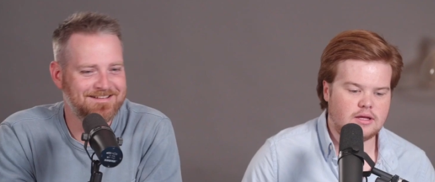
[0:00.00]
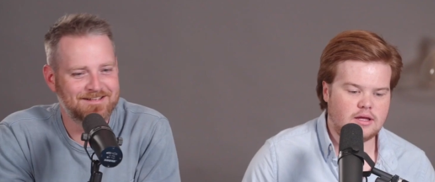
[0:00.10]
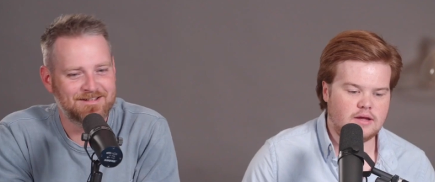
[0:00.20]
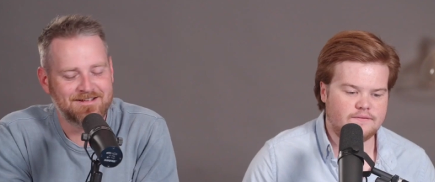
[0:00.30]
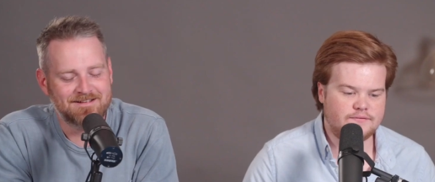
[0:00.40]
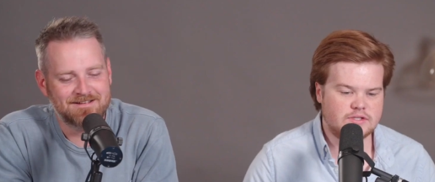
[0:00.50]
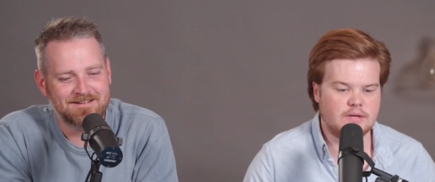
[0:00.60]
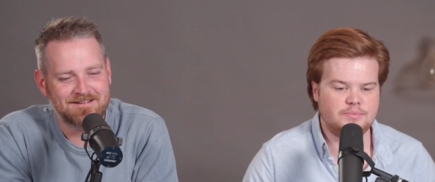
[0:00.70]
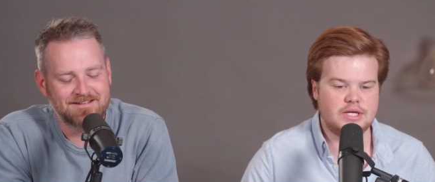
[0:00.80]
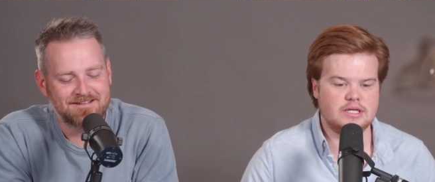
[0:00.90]
Speaker 1: if
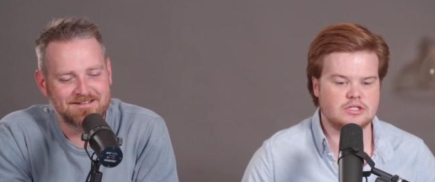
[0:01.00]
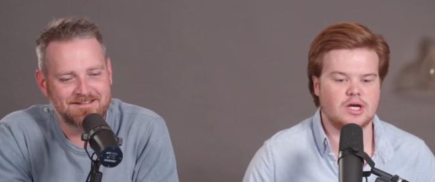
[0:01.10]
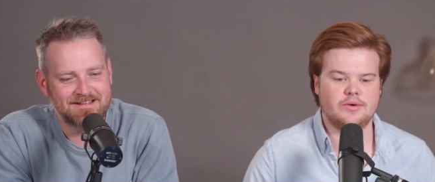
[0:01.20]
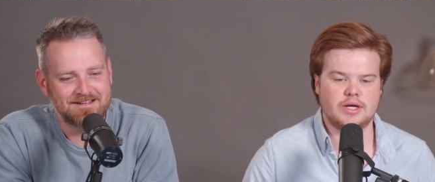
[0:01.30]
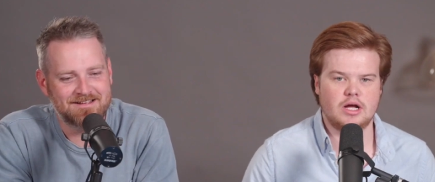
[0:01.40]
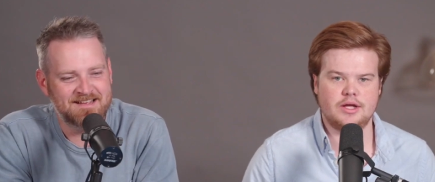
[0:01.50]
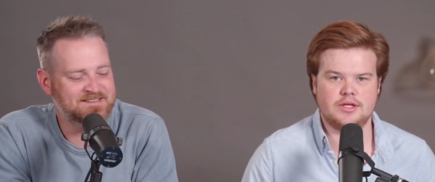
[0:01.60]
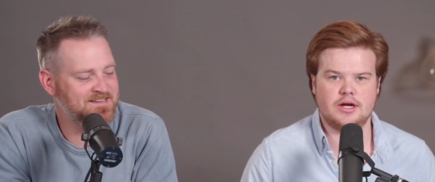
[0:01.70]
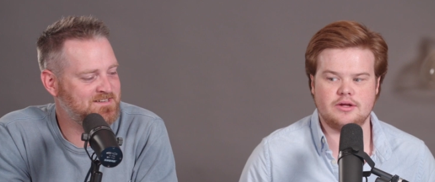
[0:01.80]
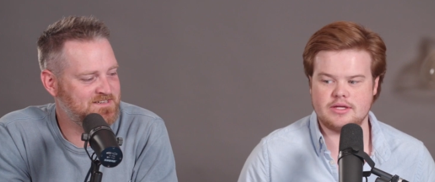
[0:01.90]
something is going on,
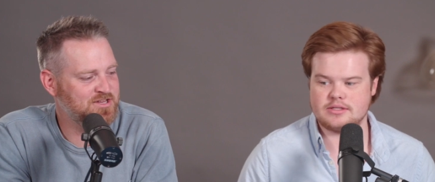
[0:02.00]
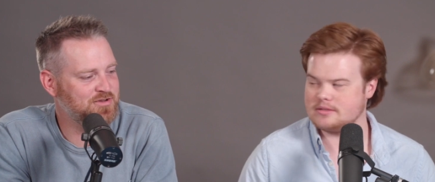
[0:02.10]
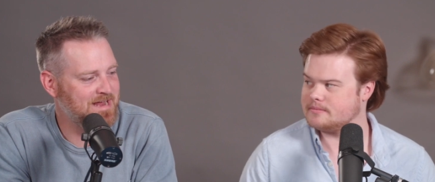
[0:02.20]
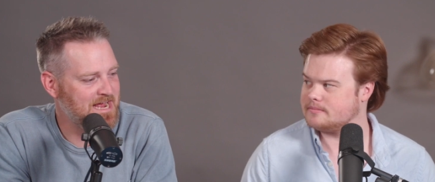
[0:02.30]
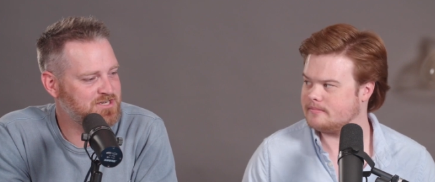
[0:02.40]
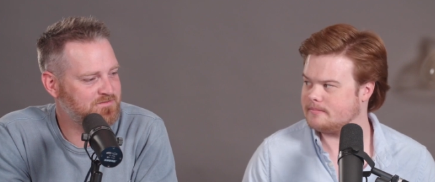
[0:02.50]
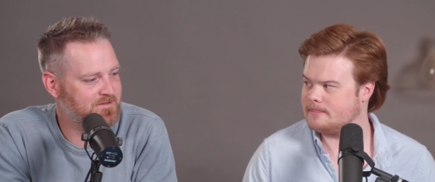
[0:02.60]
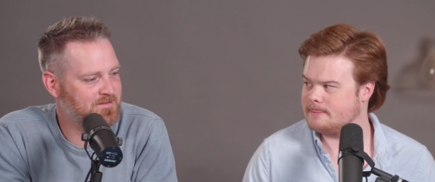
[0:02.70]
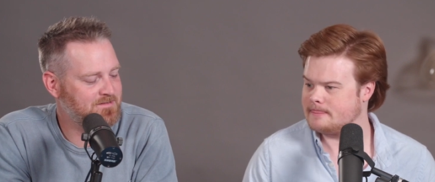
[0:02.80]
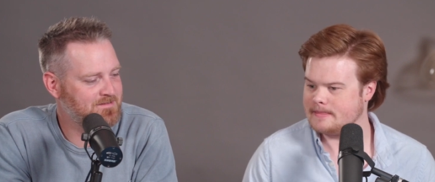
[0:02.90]
is it still
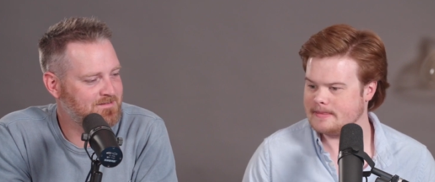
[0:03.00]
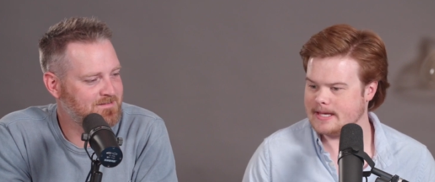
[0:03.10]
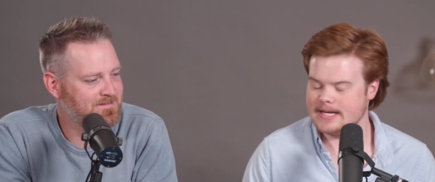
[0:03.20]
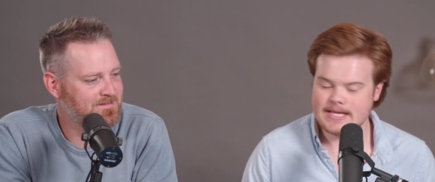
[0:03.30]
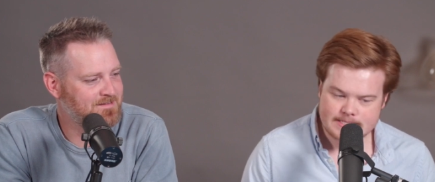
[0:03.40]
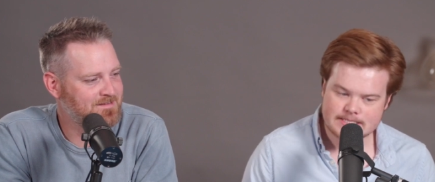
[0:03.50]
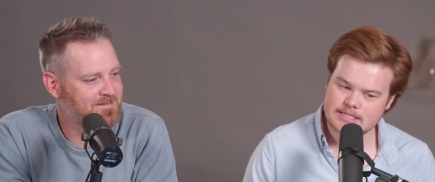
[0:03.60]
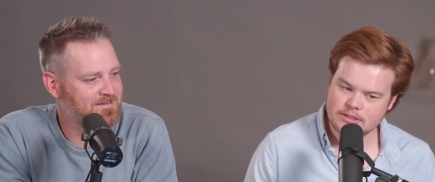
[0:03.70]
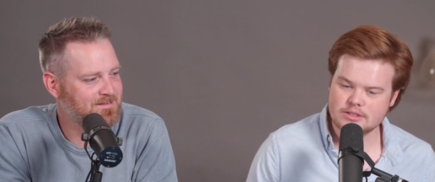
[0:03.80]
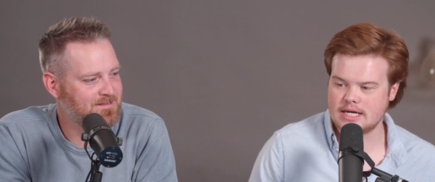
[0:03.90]
Nashville? it is
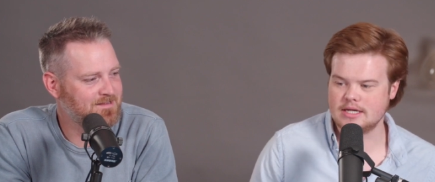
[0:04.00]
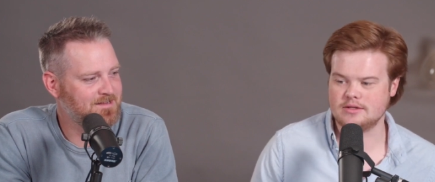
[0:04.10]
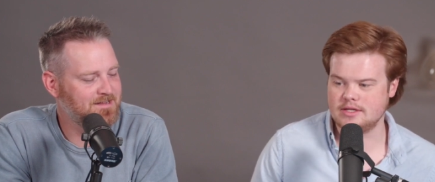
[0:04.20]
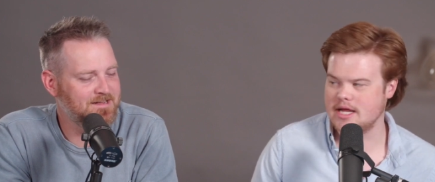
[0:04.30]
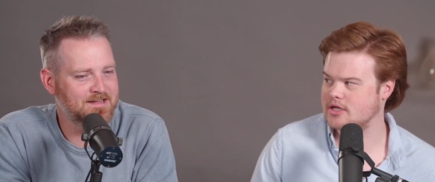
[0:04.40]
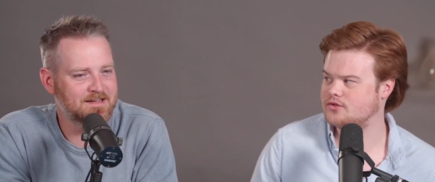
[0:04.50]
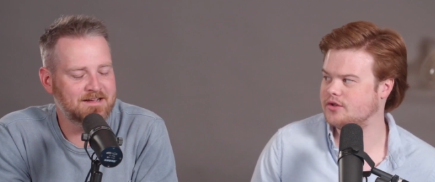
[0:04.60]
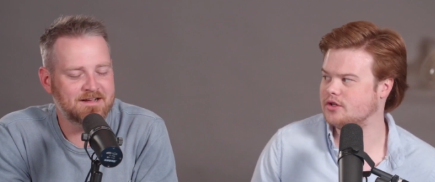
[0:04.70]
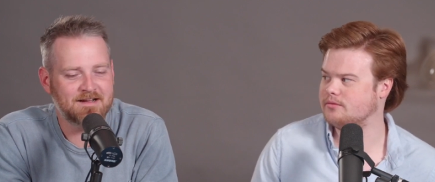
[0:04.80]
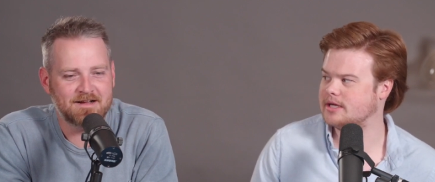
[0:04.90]
still technically
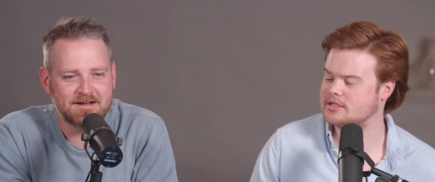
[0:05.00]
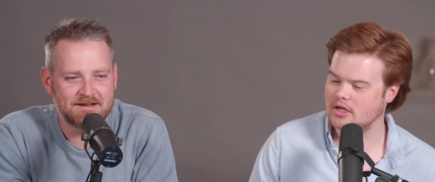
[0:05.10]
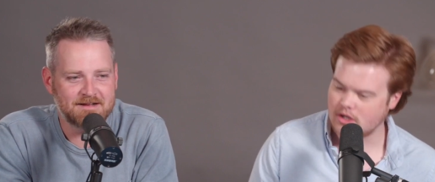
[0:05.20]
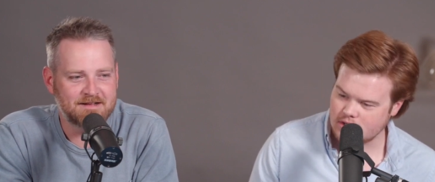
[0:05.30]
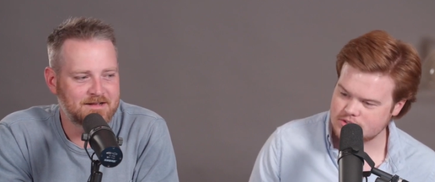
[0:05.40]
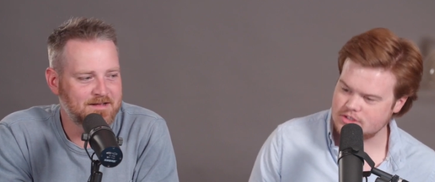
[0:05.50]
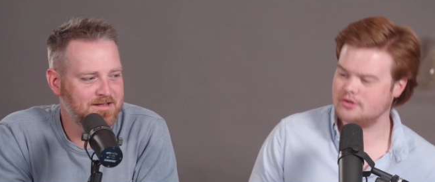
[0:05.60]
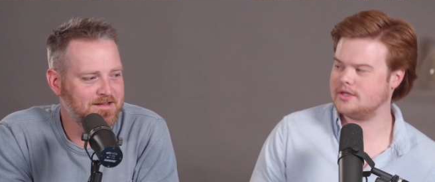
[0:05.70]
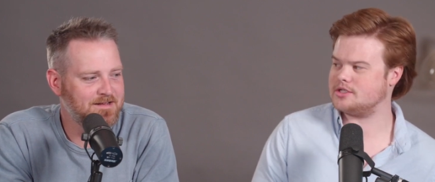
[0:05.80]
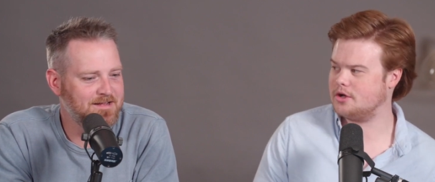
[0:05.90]
Nashville, but it's
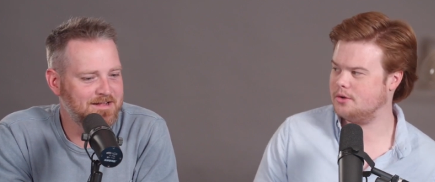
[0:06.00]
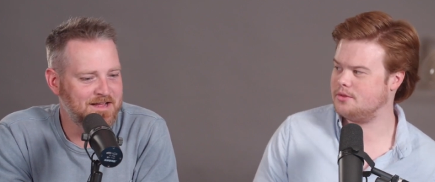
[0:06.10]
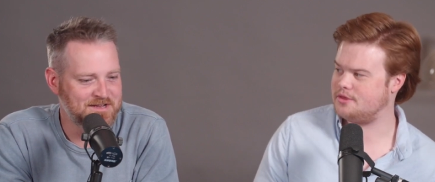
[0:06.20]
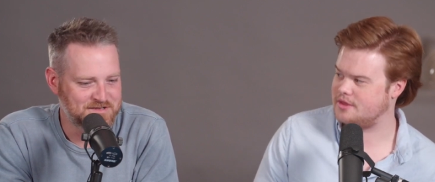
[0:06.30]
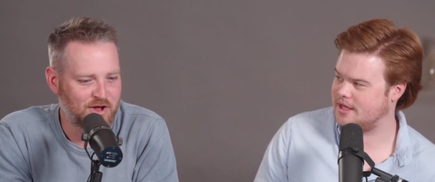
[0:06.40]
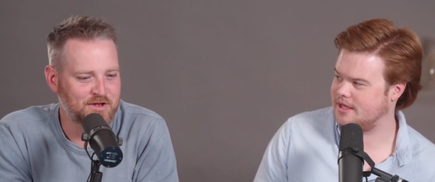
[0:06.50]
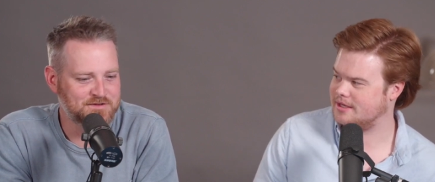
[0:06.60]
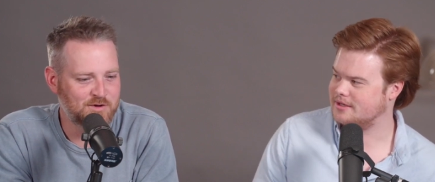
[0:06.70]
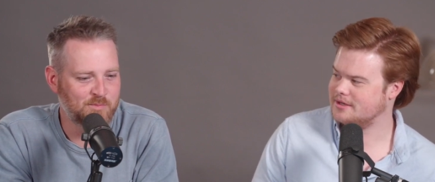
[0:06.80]
also its own. It's thing. also